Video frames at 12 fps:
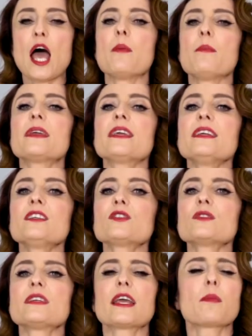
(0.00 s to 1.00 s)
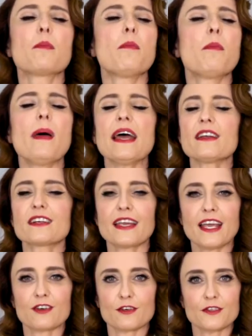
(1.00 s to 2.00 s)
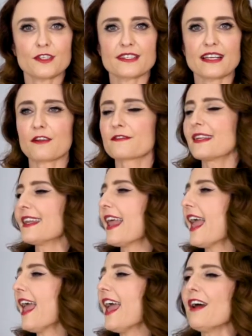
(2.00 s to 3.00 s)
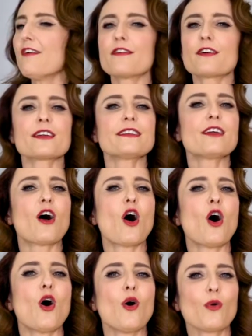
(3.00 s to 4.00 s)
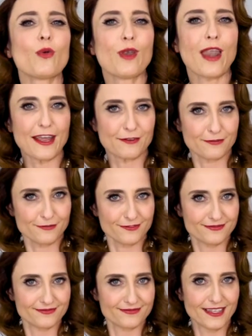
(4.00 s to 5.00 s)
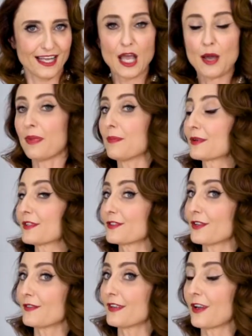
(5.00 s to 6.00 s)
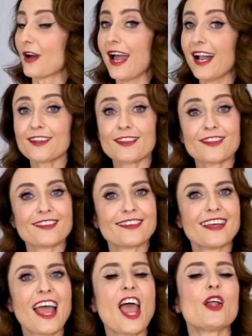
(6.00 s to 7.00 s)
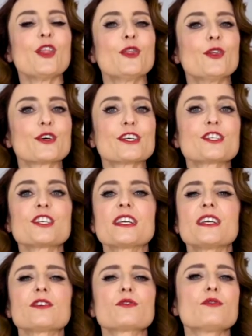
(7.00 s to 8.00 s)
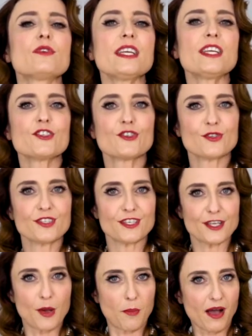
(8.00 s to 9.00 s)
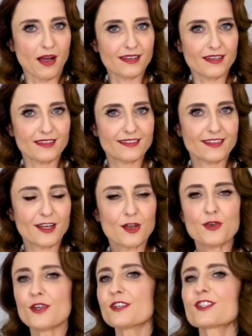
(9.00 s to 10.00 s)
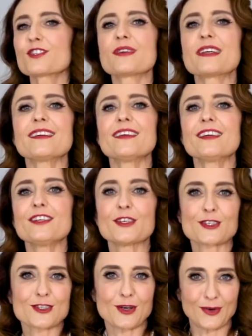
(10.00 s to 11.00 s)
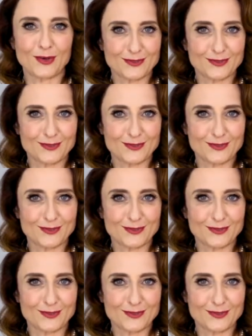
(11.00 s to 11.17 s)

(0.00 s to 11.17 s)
and begin to take better care of yourself than ever in your whole life by preserving your health, nourishing and green juicing your body, nurturing your soul.